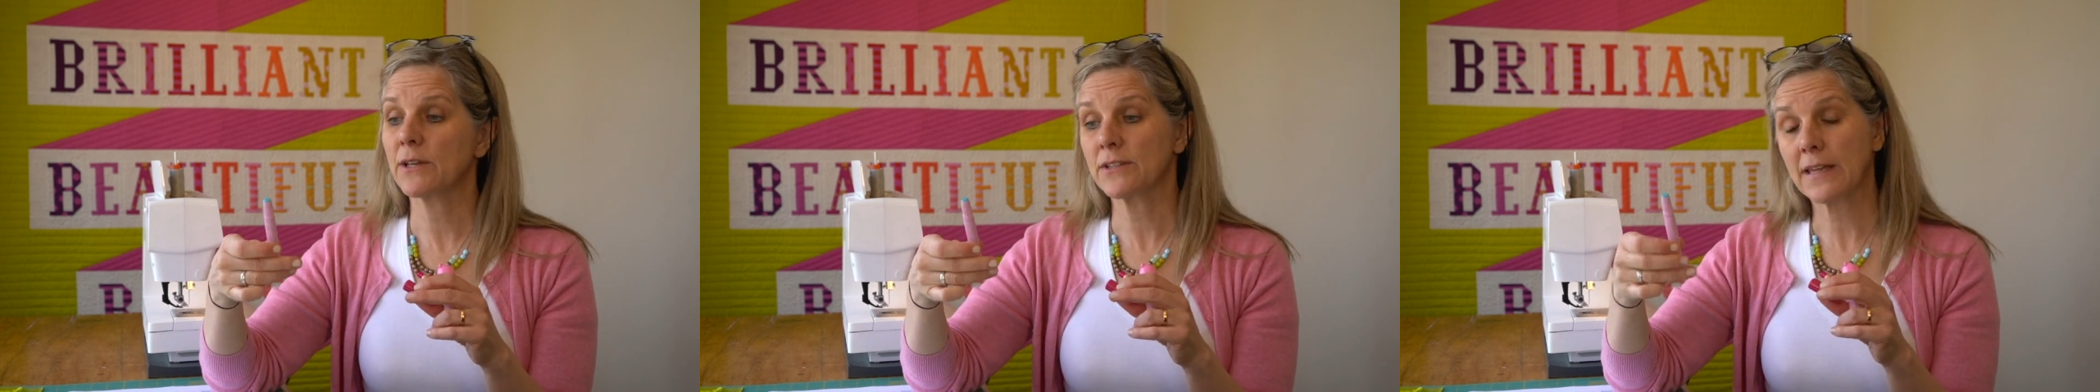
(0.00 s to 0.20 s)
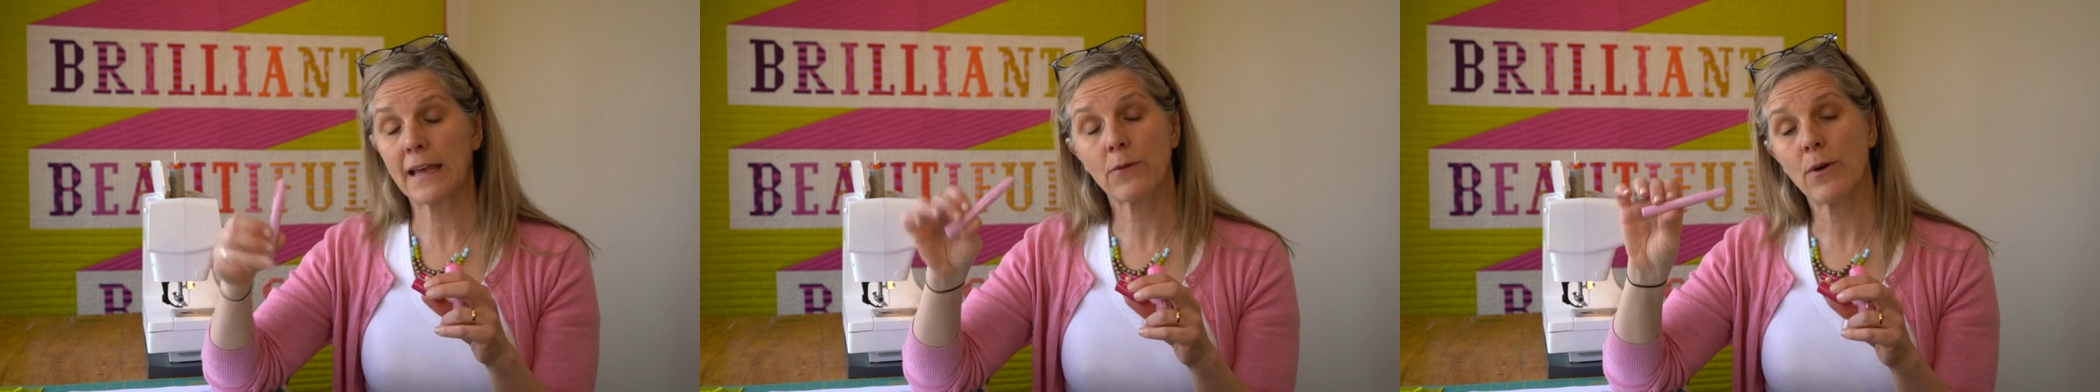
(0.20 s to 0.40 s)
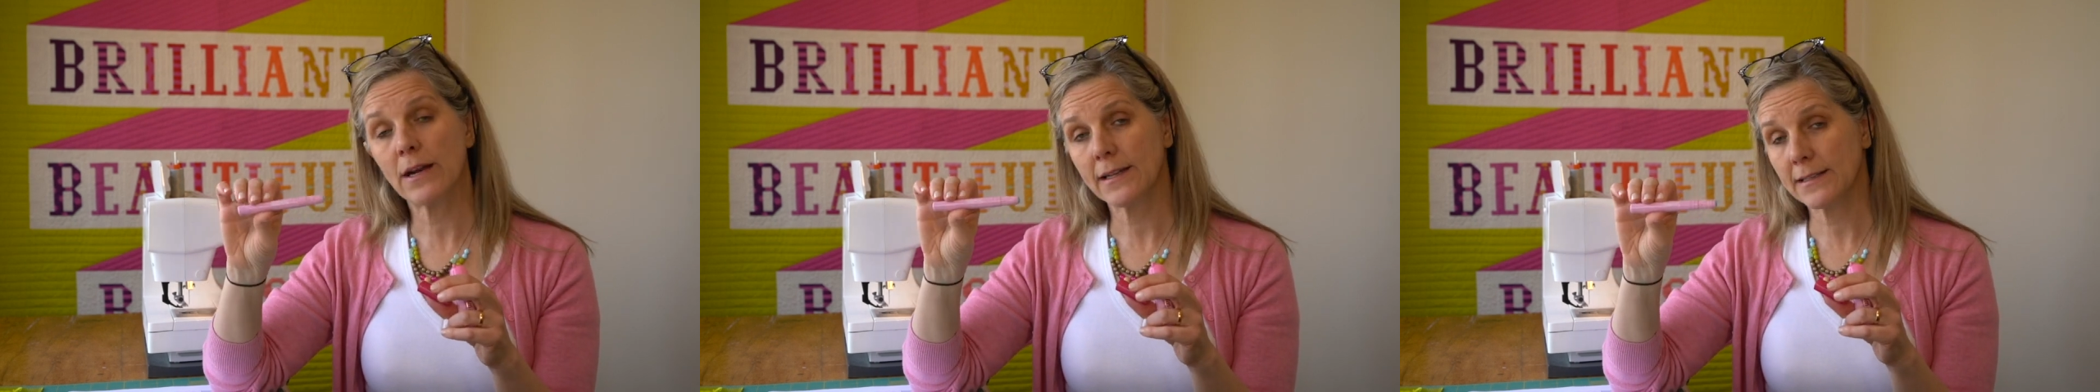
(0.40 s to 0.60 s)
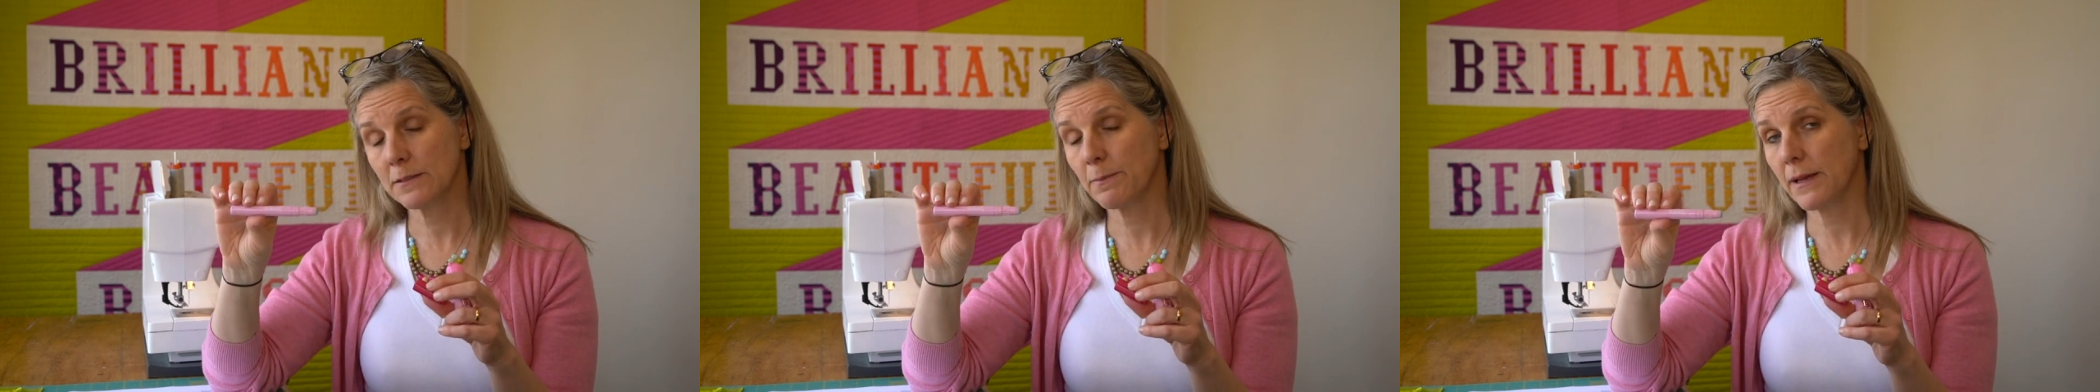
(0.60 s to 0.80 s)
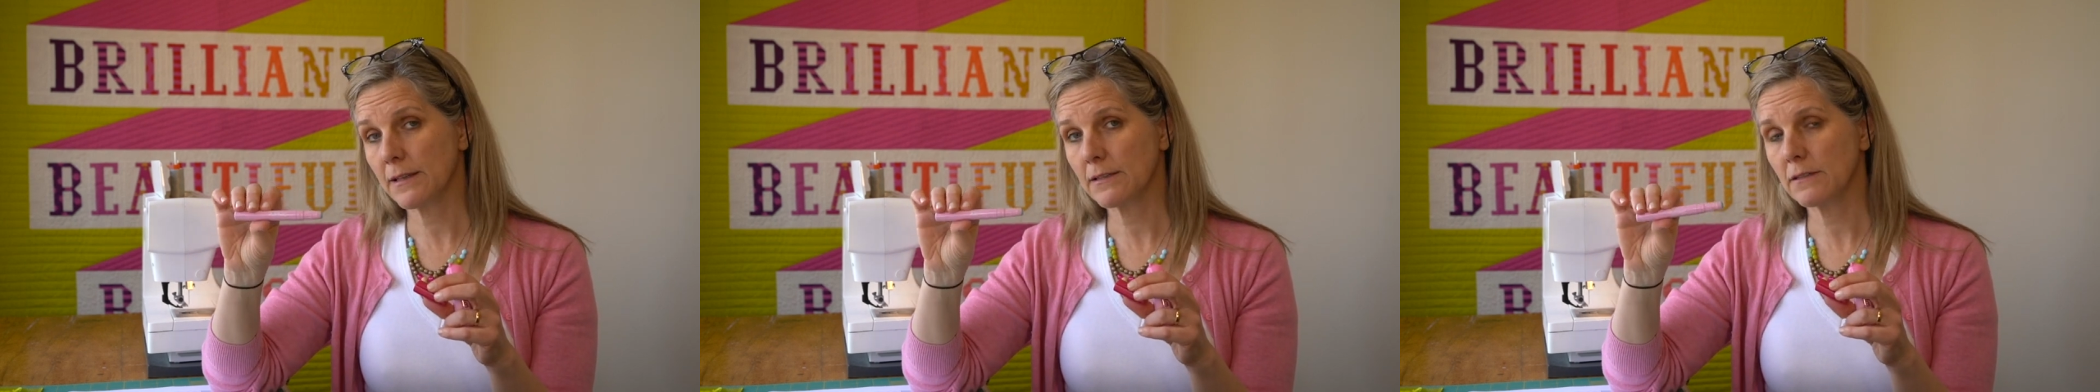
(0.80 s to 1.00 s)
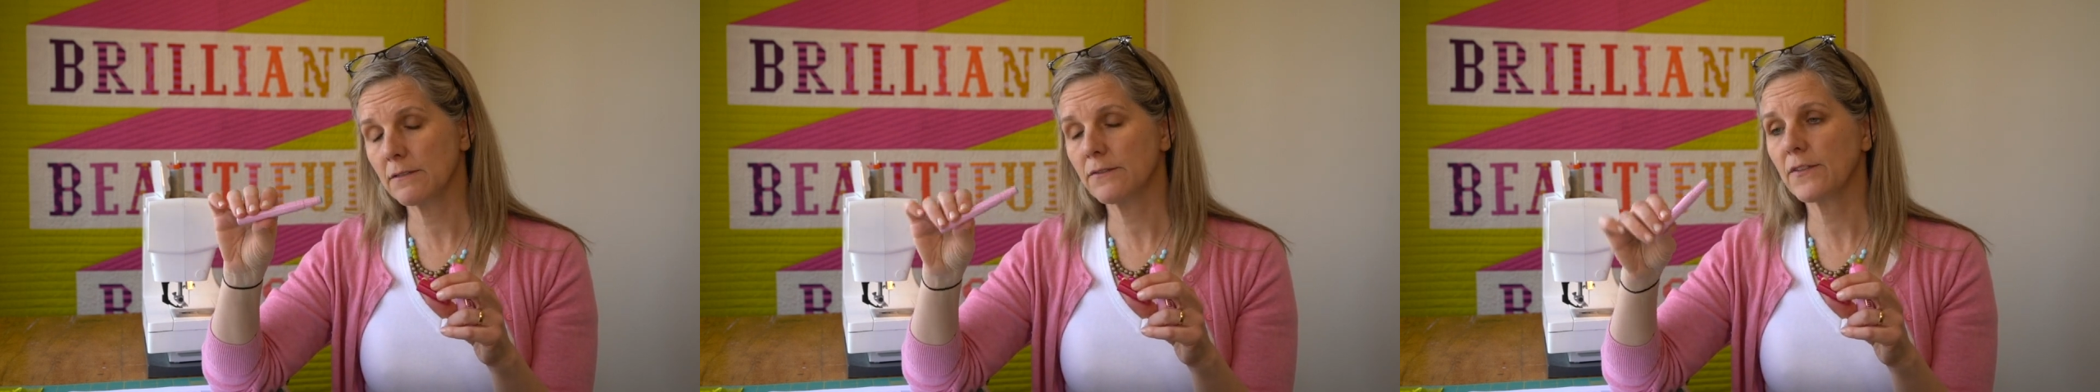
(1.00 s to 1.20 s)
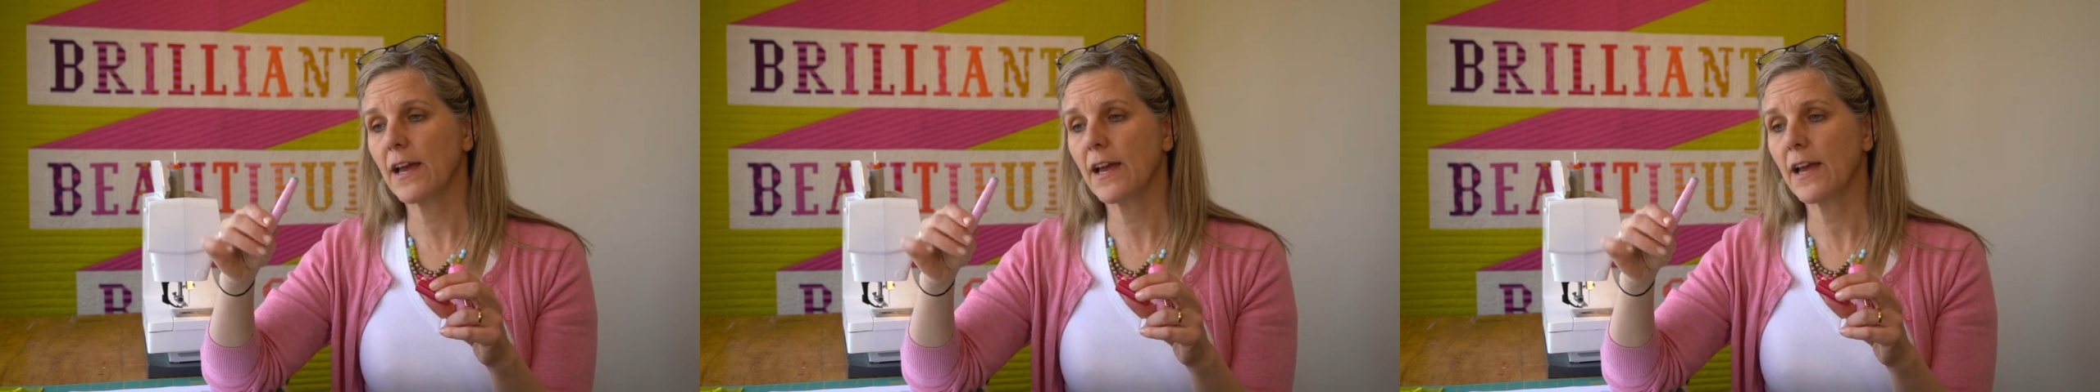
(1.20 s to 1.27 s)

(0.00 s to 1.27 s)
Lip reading: they're quite expensive,